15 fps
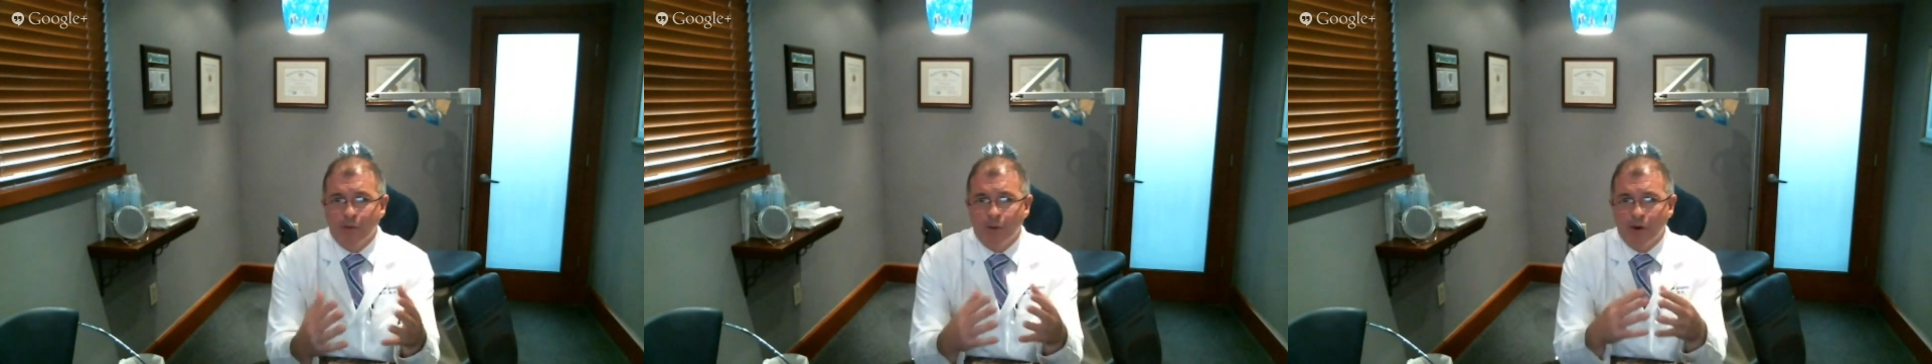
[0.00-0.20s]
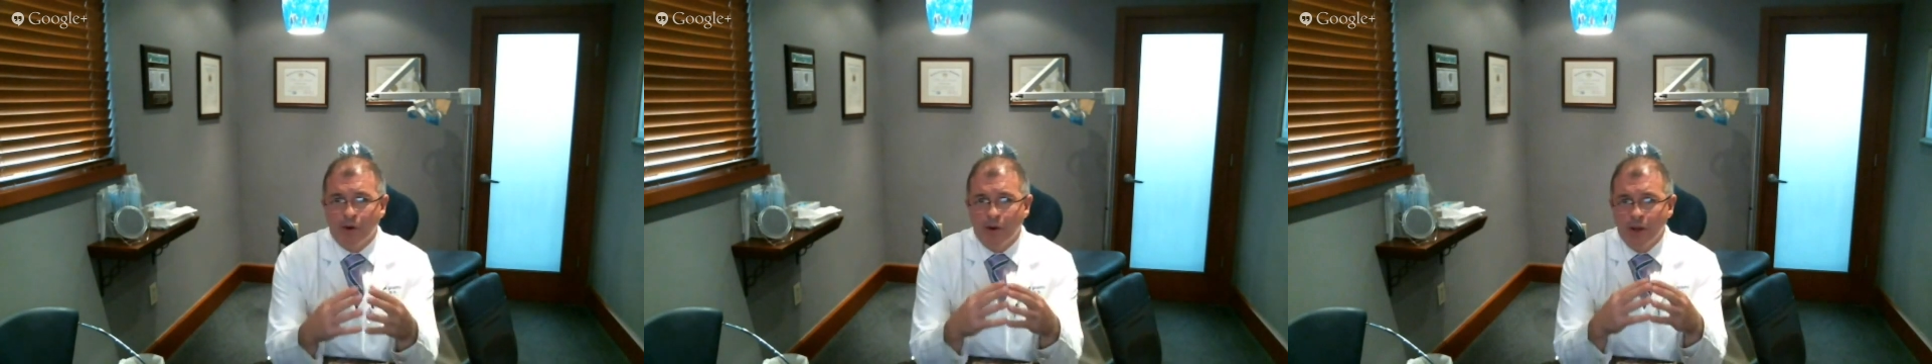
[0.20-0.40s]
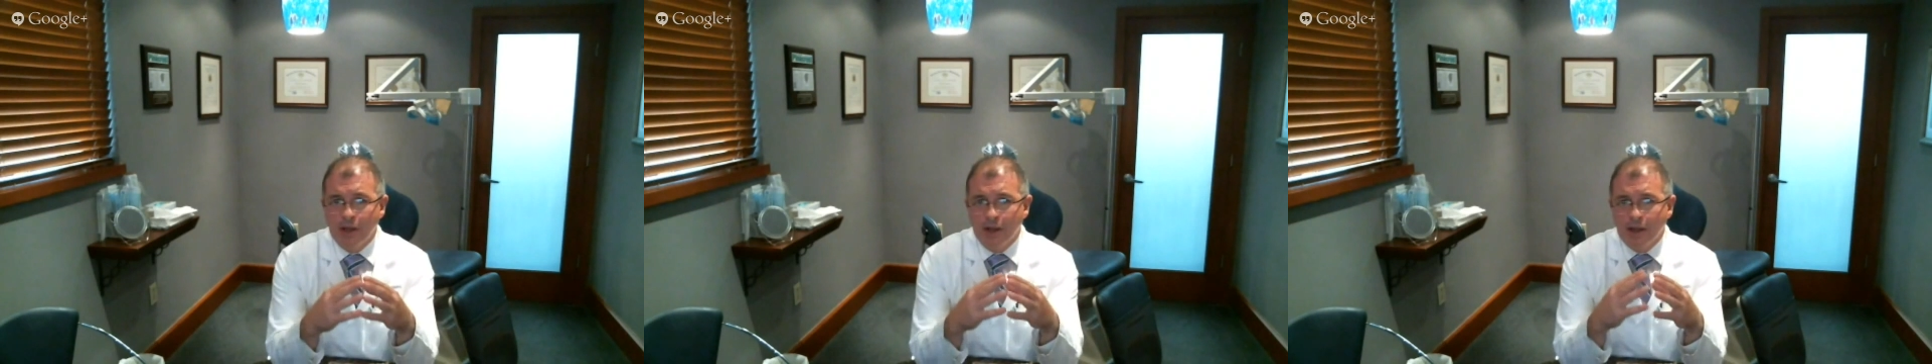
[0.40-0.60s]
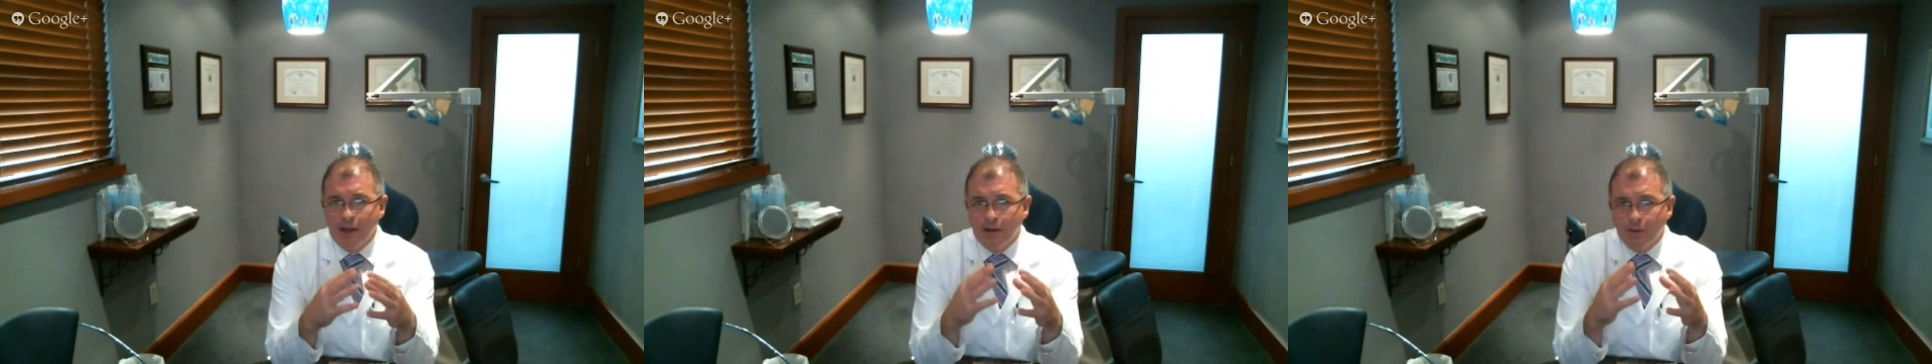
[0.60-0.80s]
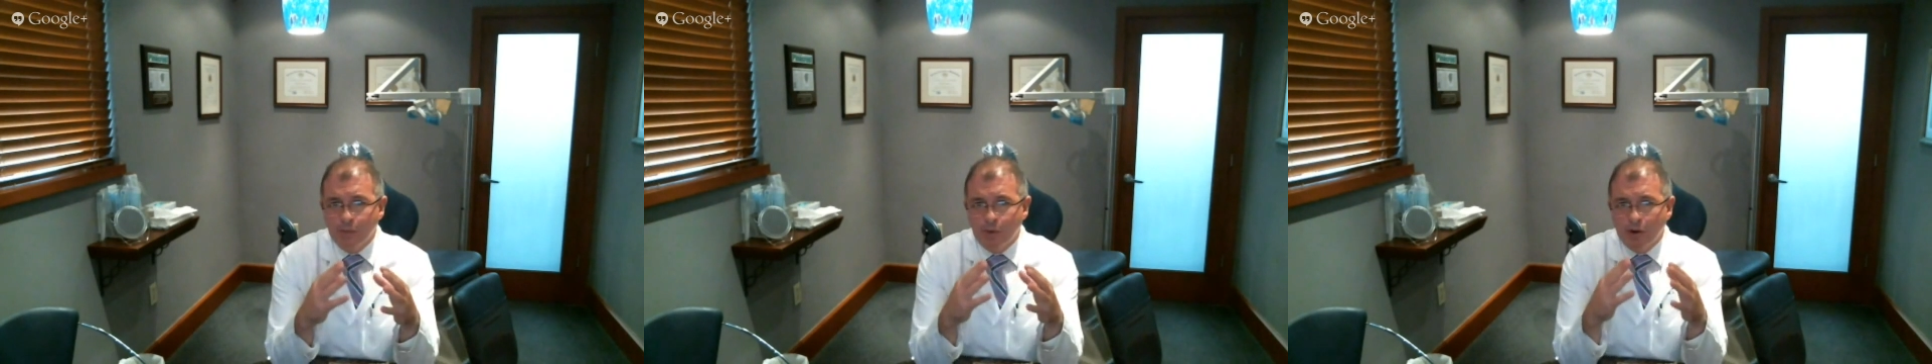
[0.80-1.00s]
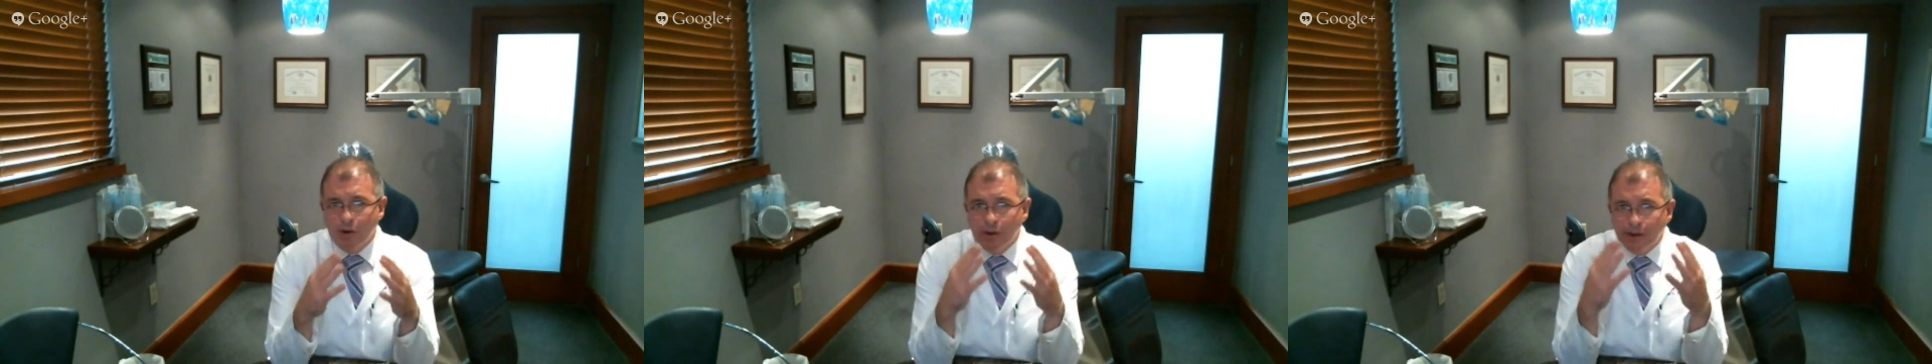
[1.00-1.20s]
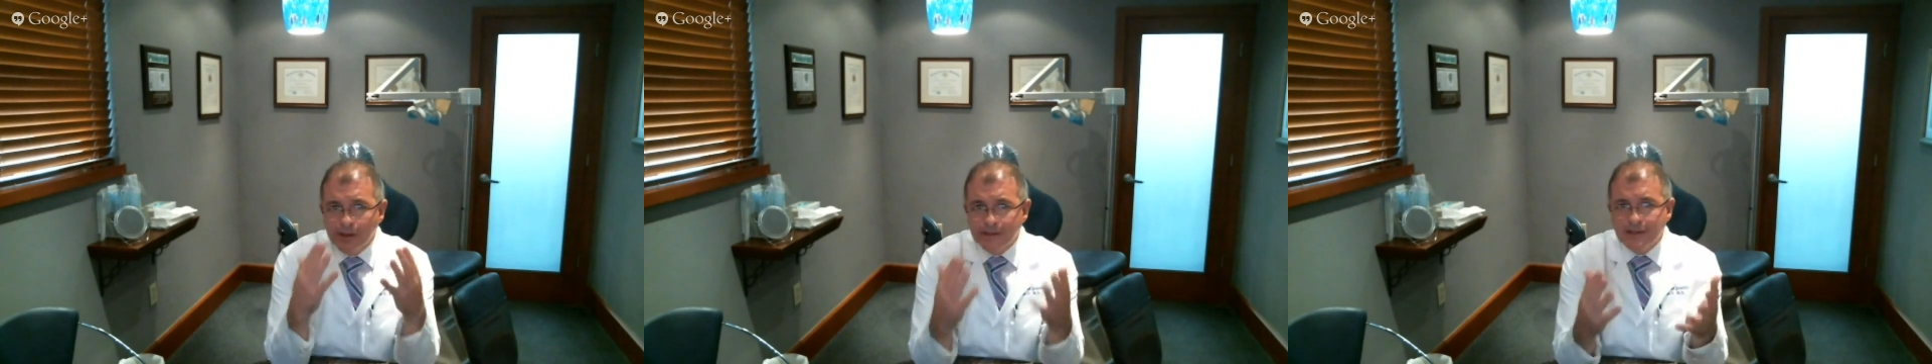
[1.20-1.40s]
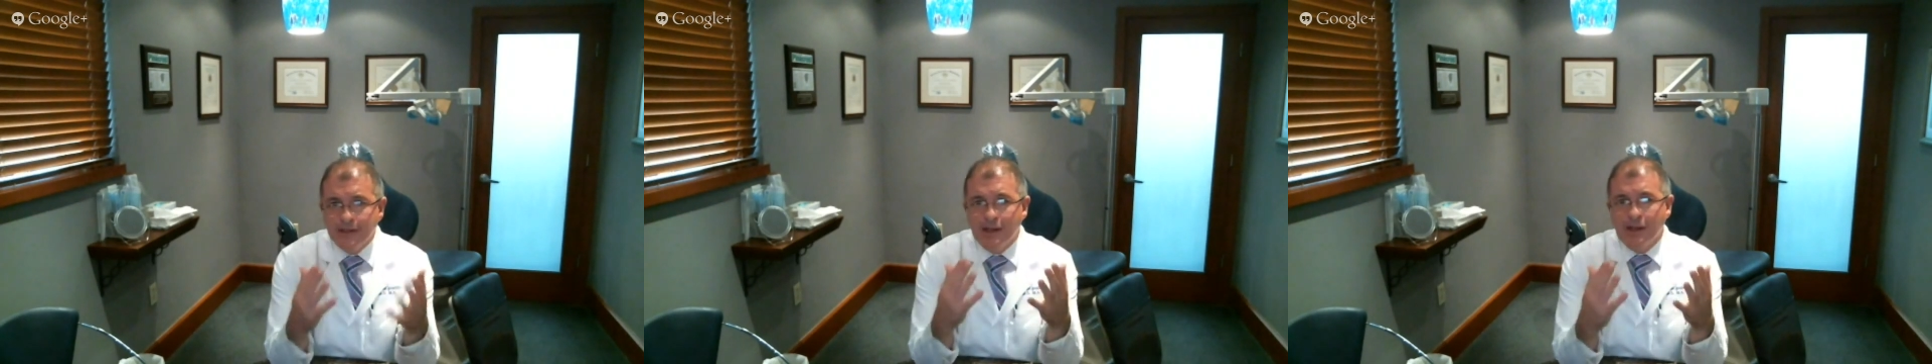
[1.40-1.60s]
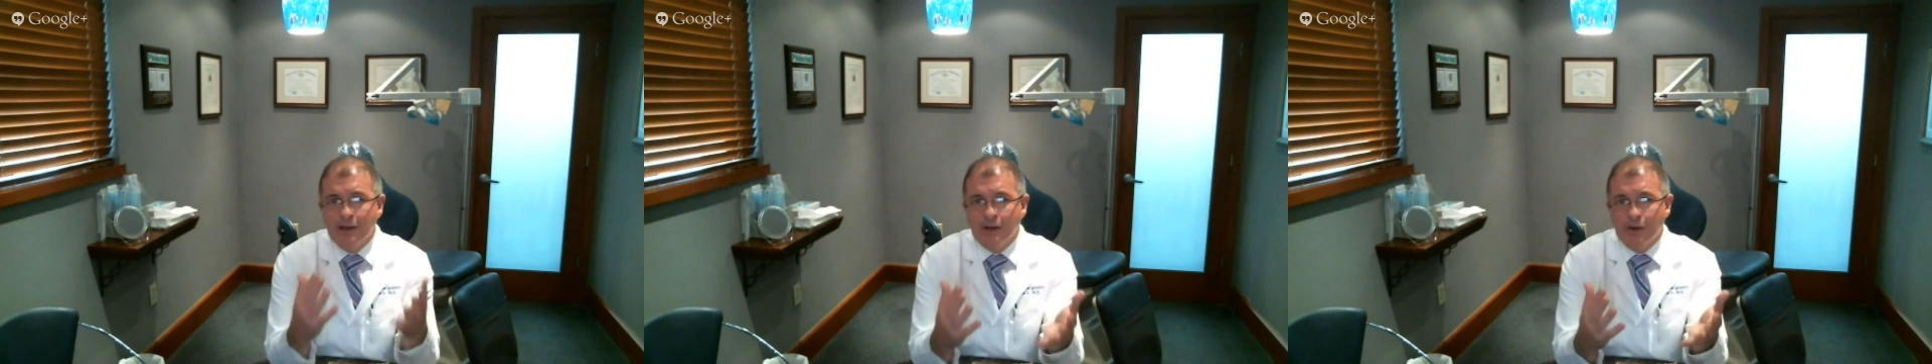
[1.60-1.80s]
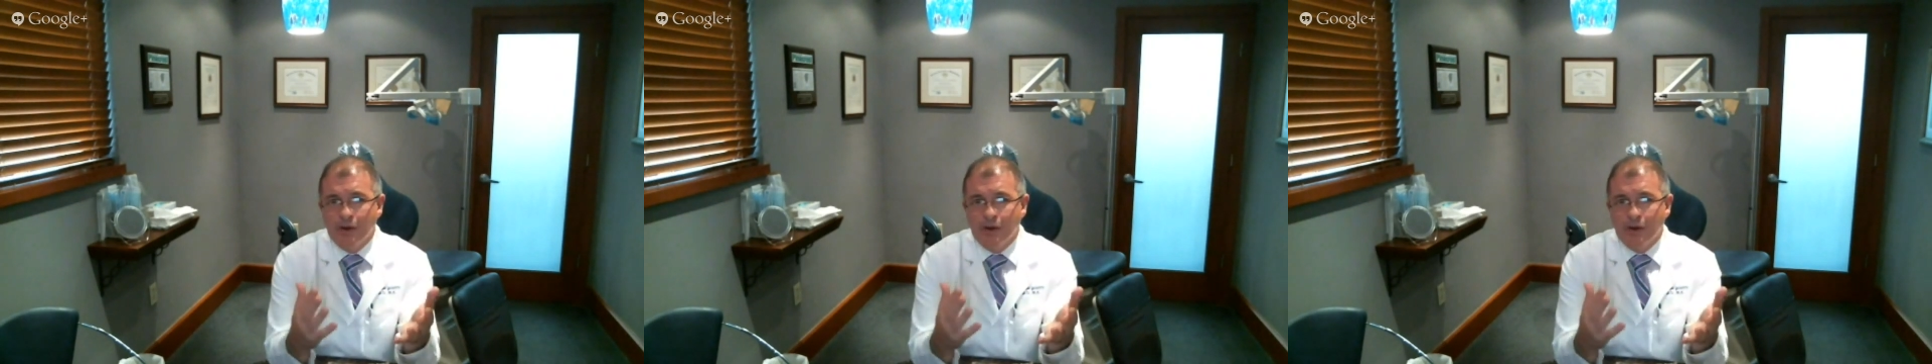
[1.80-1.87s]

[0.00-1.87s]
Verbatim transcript: Where we're listening and